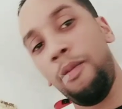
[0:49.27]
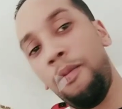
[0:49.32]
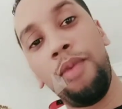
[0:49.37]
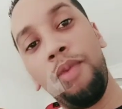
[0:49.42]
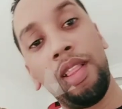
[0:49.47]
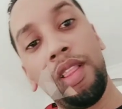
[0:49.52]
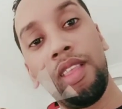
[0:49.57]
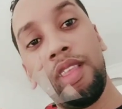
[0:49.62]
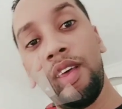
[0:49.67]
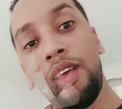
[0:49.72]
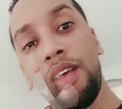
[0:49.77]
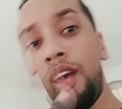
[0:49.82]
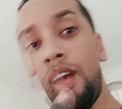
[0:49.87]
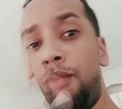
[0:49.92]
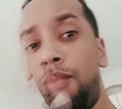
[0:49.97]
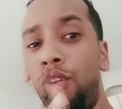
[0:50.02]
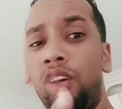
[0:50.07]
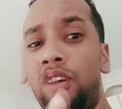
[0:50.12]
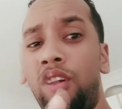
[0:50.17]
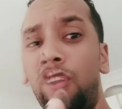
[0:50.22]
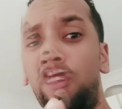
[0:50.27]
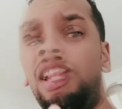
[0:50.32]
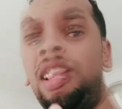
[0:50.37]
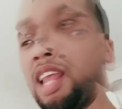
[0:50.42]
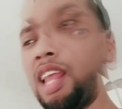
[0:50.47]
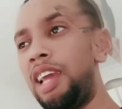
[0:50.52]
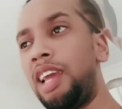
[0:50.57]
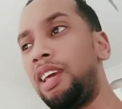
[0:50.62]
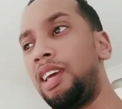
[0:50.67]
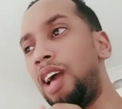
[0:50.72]
But I'm not make it
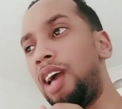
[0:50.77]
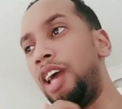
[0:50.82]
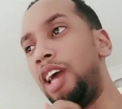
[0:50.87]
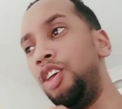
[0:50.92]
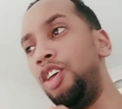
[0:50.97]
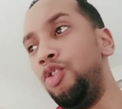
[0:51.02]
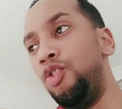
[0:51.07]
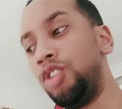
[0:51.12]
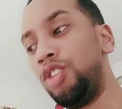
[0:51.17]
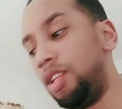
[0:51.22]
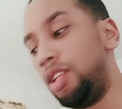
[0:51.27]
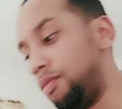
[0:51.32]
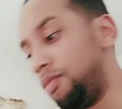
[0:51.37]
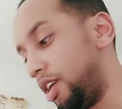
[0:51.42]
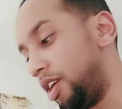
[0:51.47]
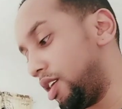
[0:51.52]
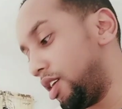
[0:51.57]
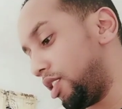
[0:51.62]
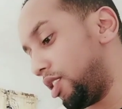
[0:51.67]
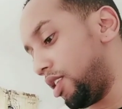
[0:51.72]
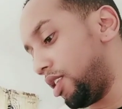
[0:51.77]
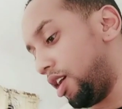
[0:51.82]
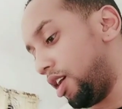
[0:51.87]
like I usually make it.